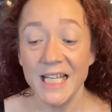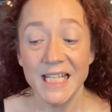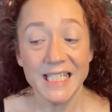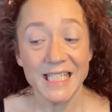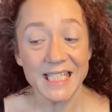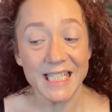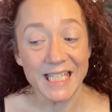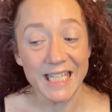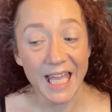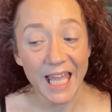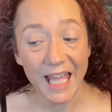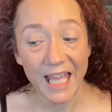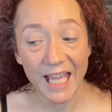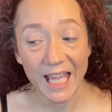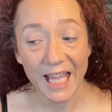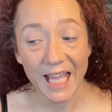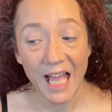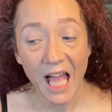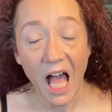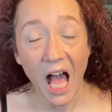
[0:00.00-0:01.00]

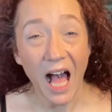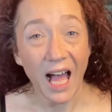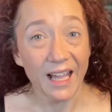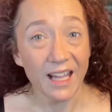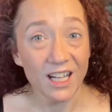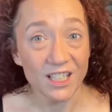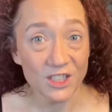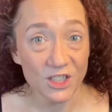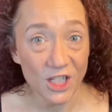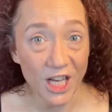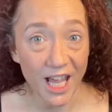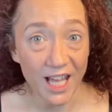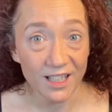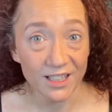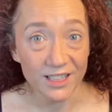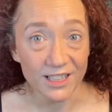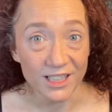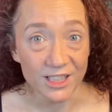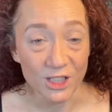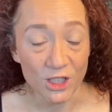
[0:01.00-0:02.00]
Today, I got
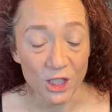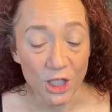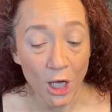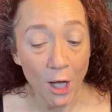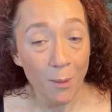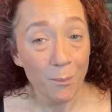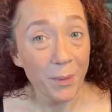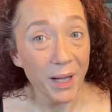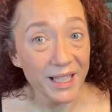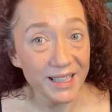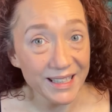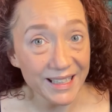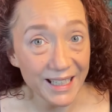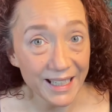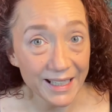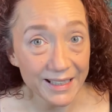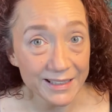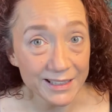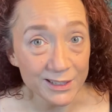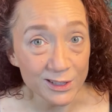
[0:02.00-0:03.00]
challenged by
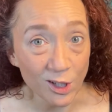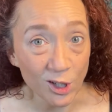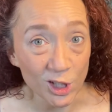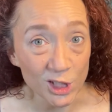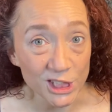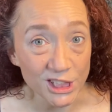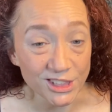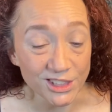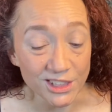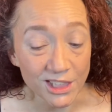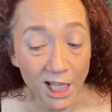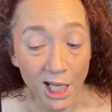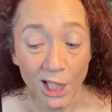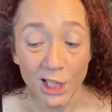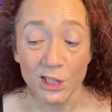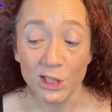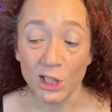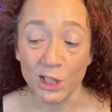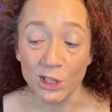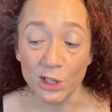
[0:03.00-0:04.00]
Leanna Dalton
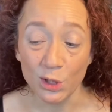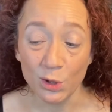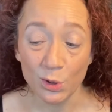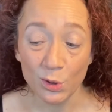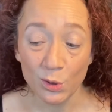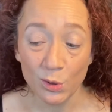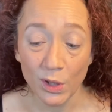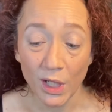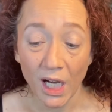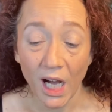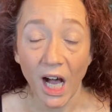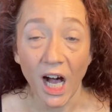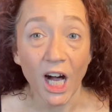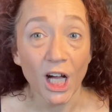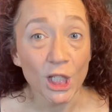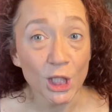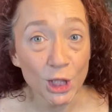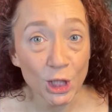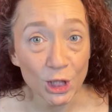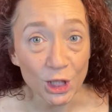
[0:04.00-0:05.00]
to do a
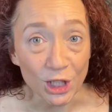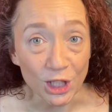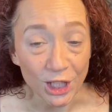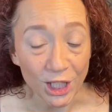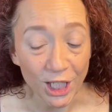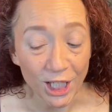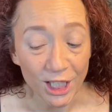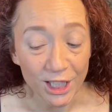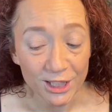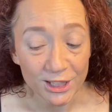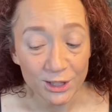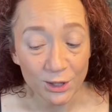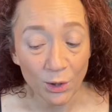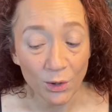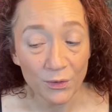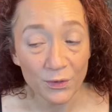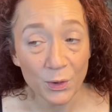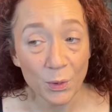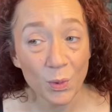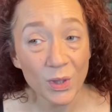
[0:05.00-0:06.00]
look. So
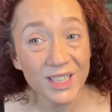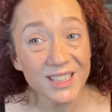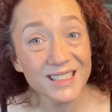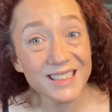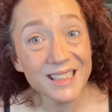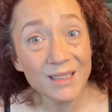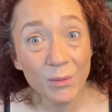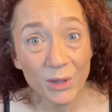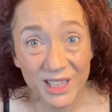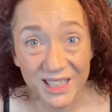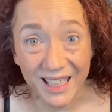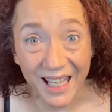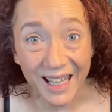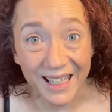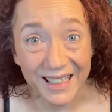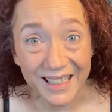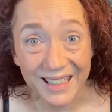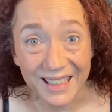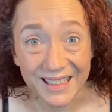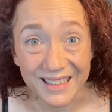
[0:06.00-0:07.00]
if you wanna see what that
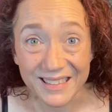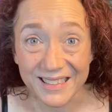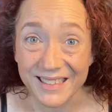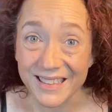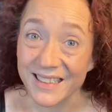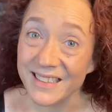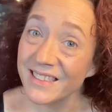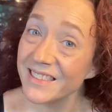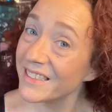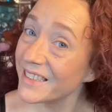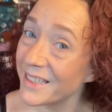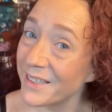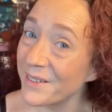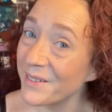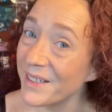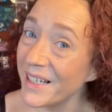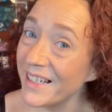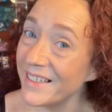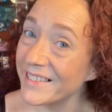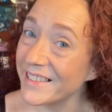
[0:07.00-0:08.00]
is, then stick
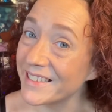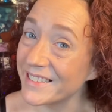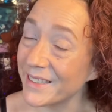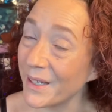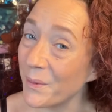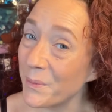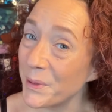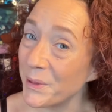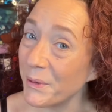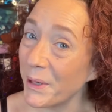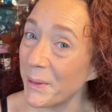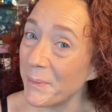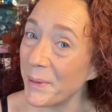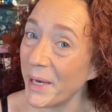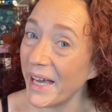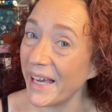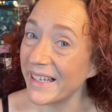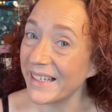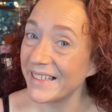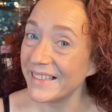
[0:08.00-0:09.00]
around because I'll be right
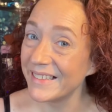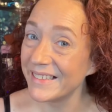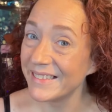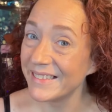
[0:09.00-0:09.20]
back.